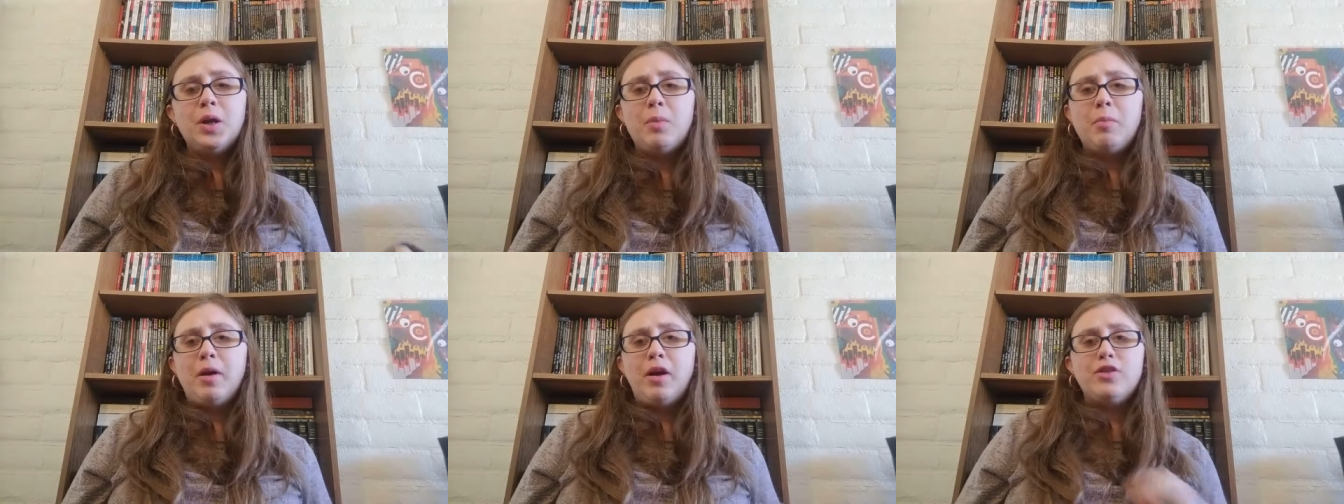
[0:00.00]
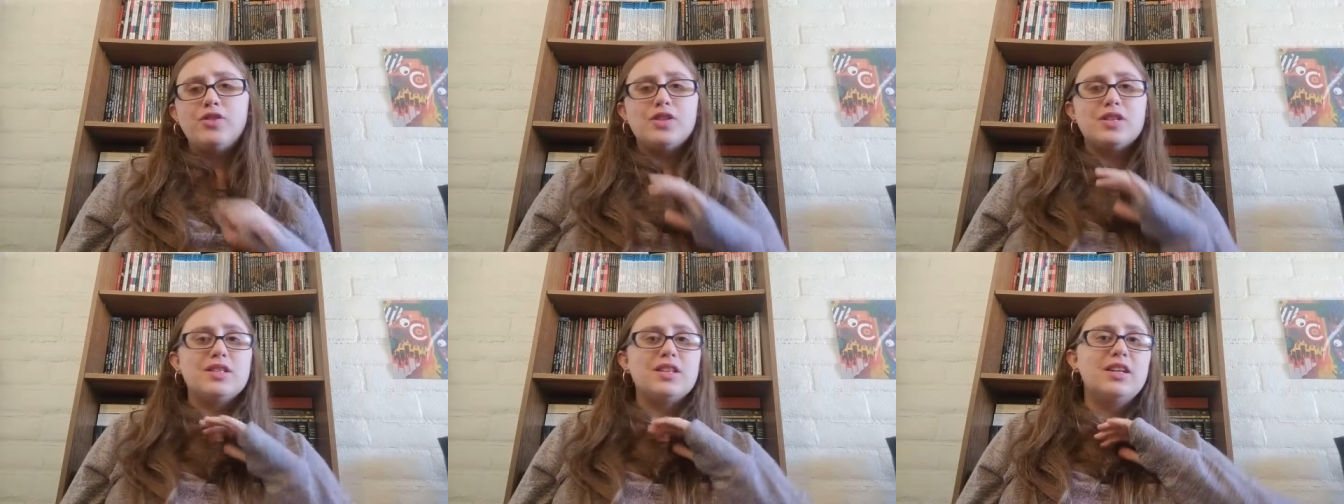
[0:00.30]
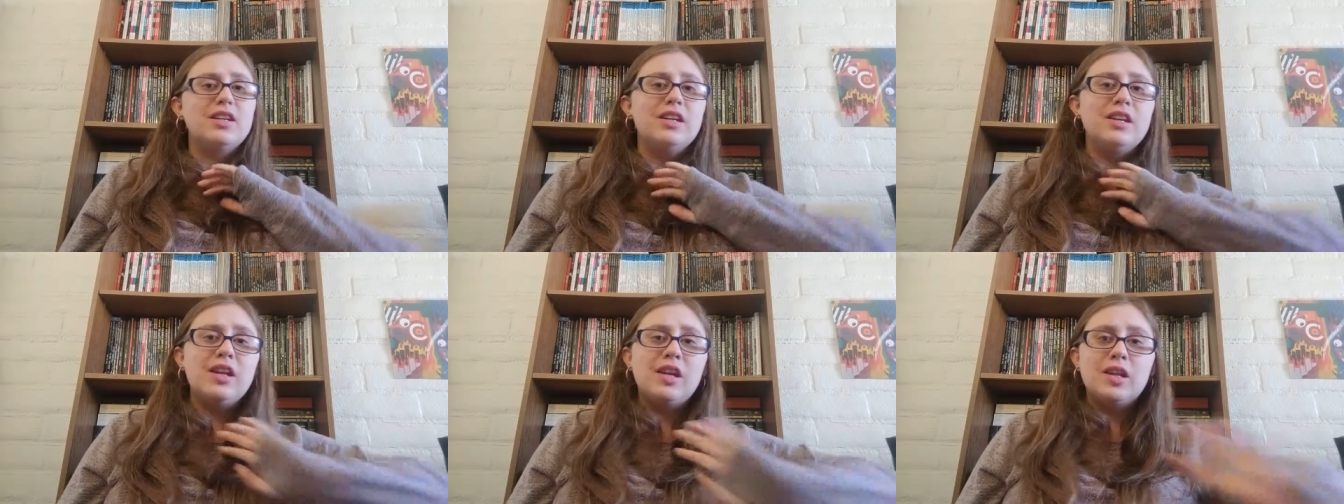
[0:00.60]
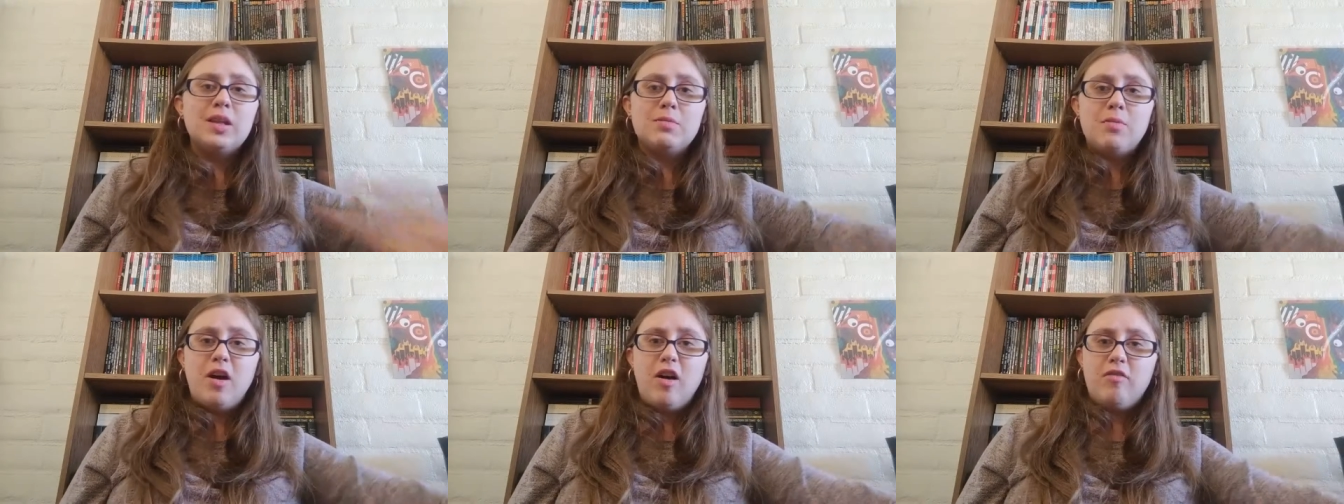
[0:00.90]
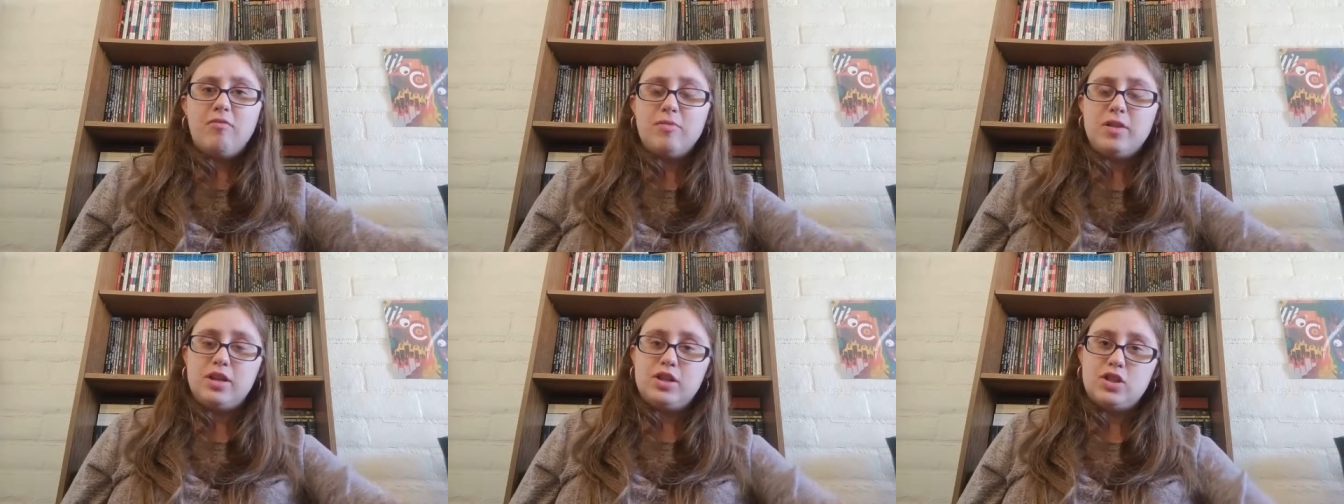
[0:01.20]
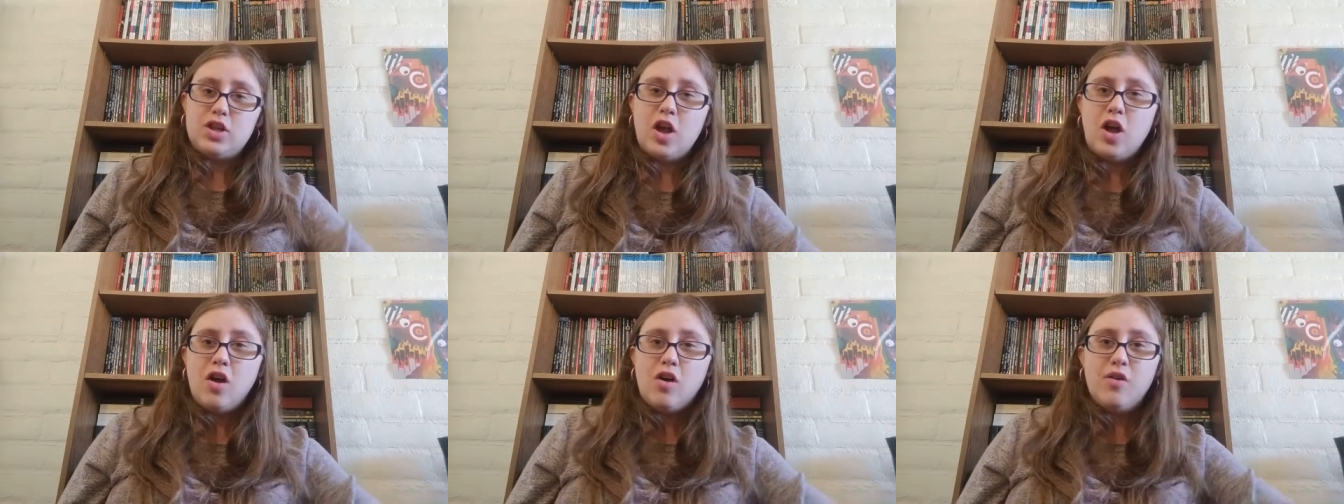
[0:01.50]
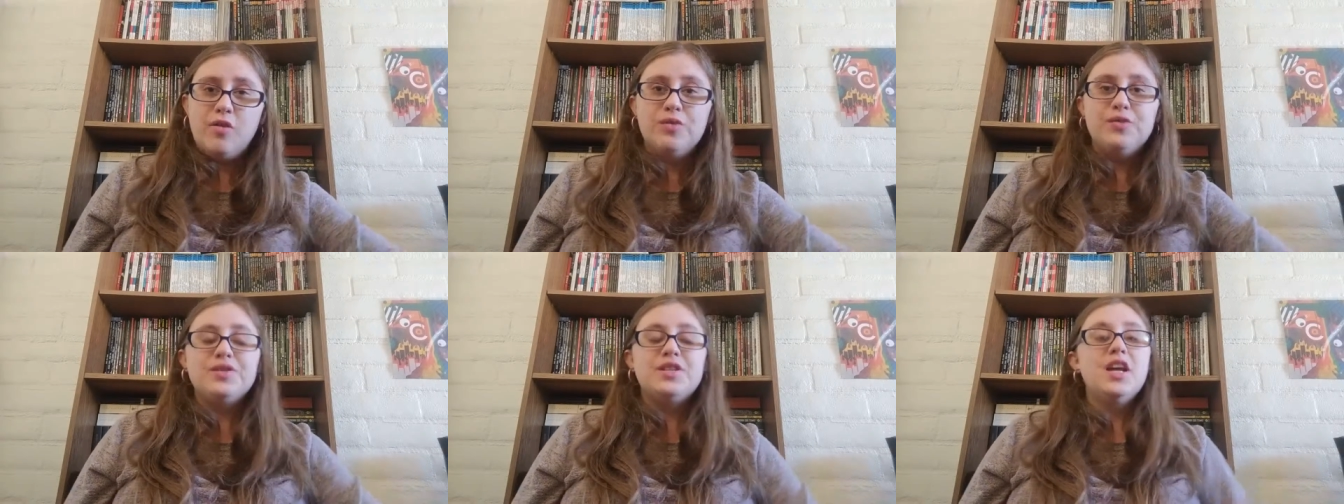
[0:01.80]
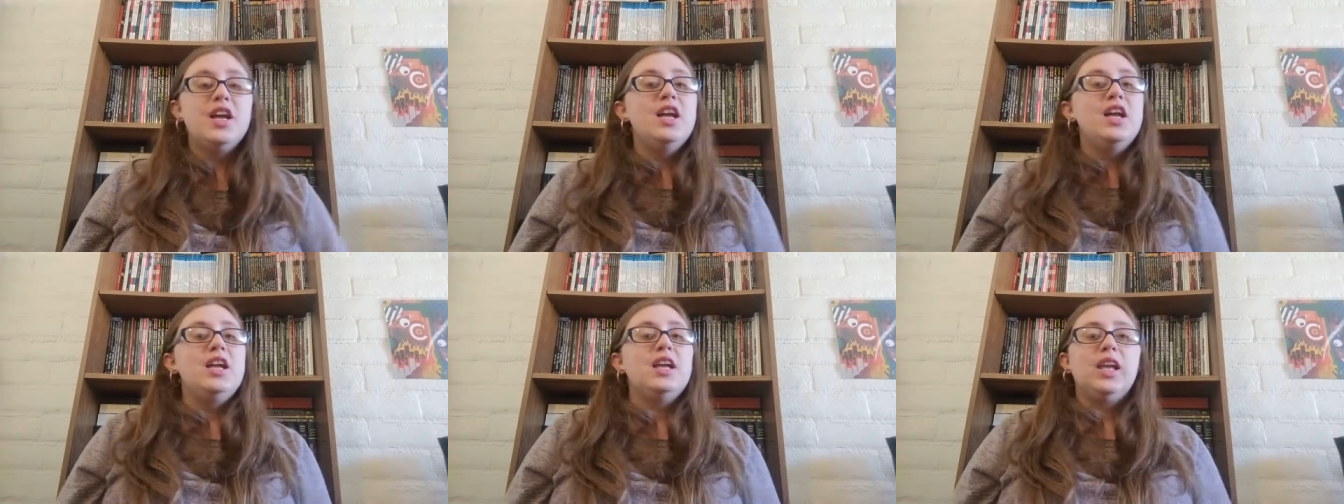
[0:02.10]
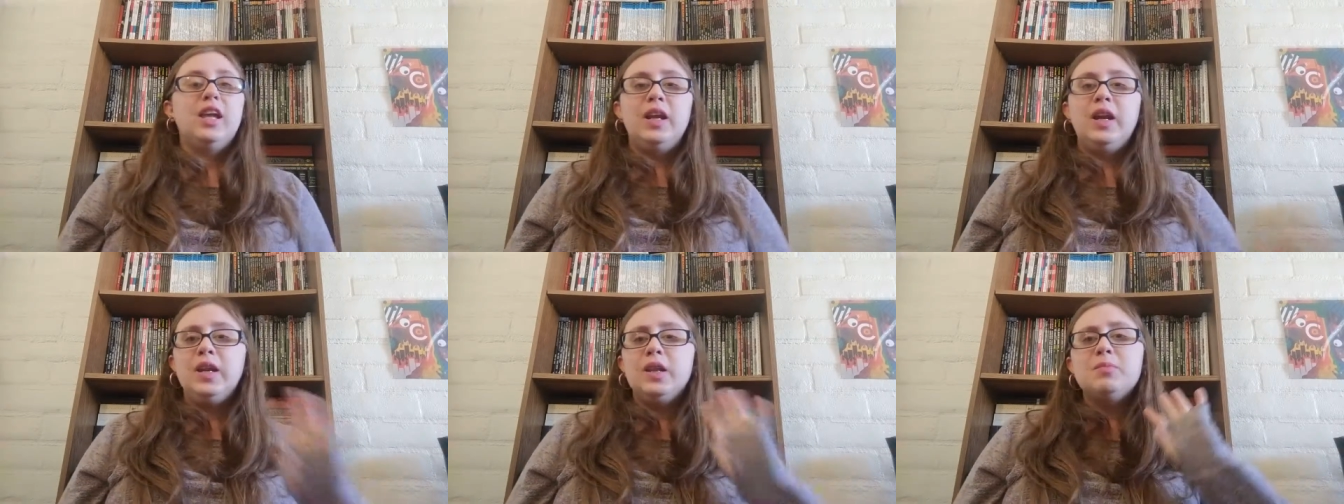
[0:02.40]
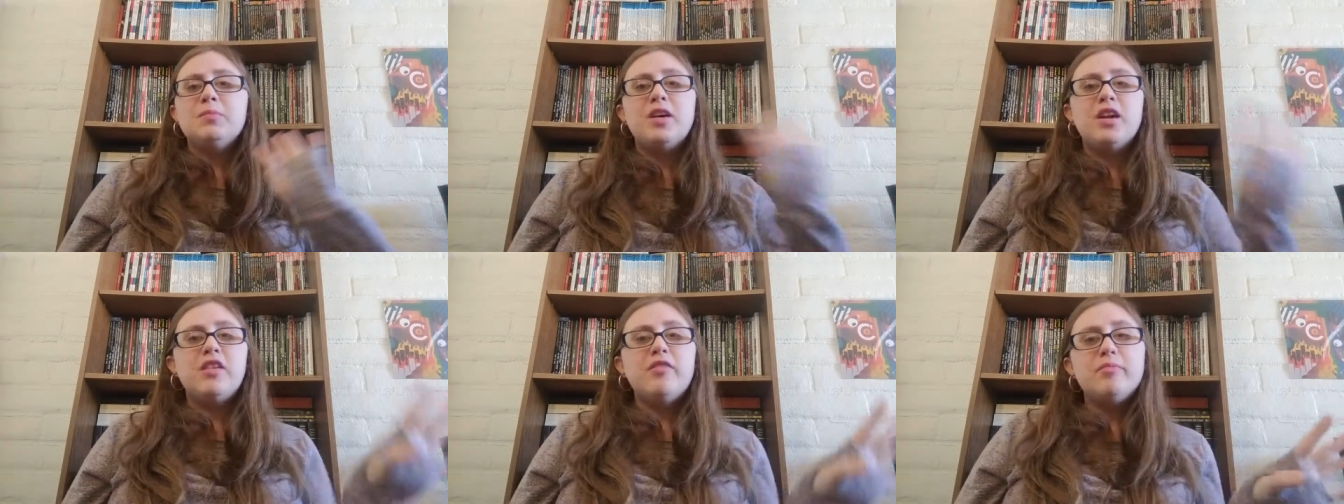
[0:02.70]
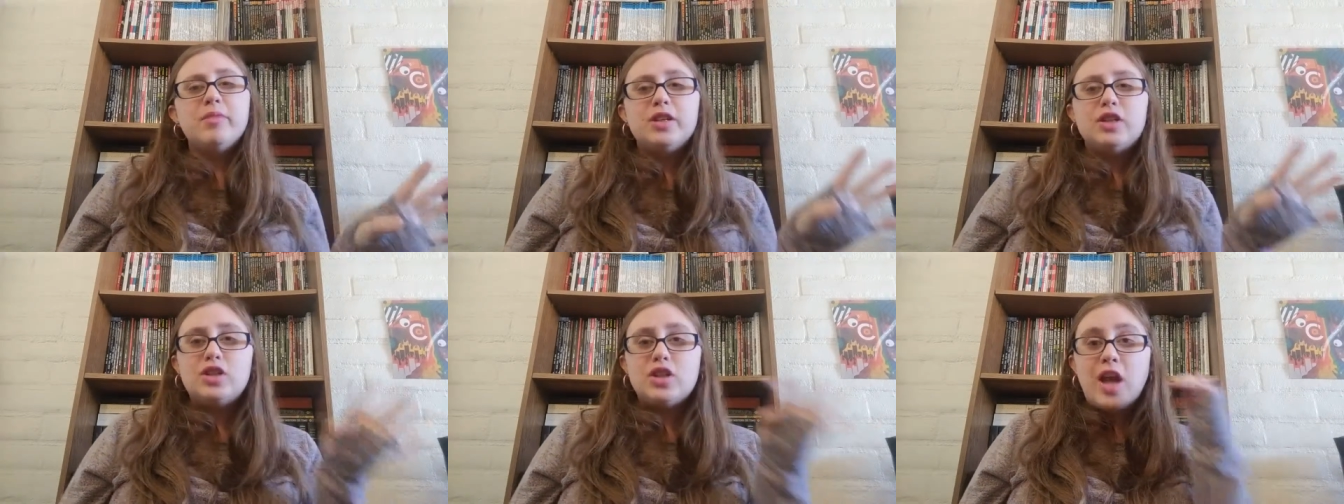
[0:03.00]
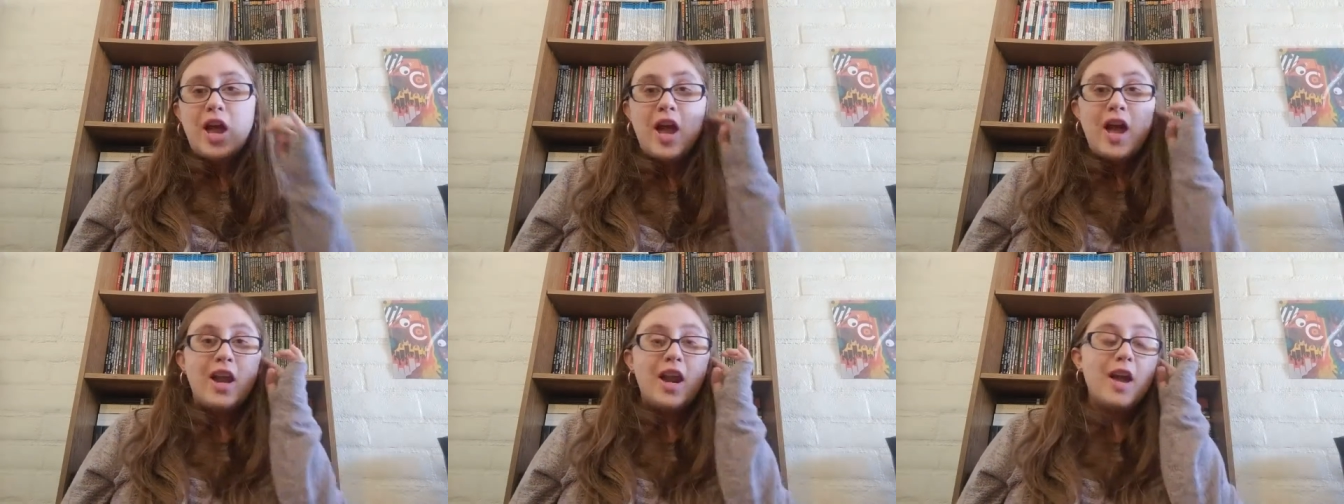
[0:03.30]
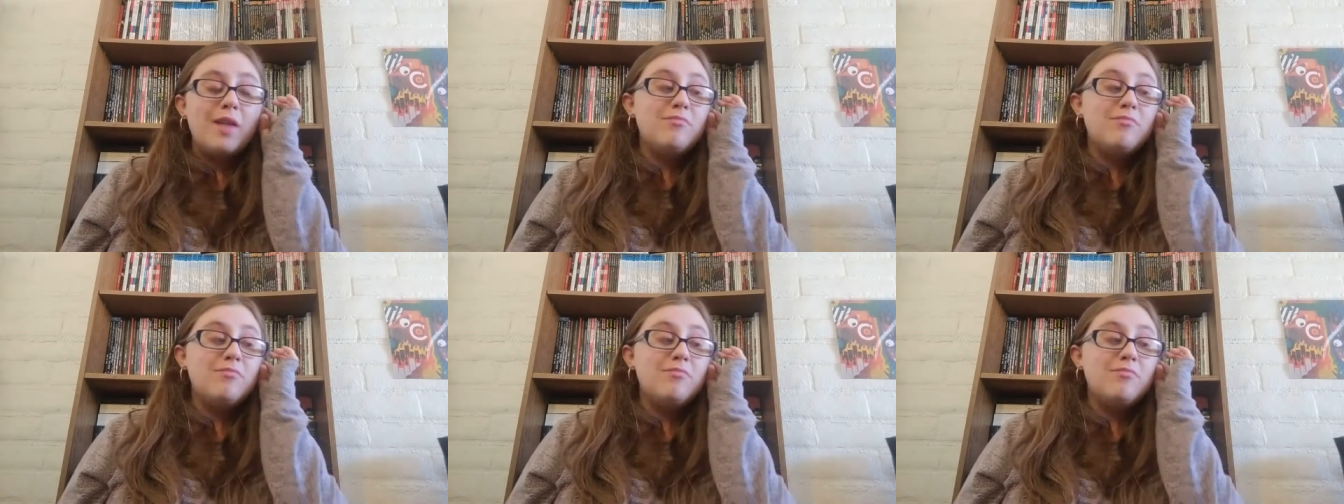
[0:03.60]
good about just getting them off my shelves, getting them out of my shed.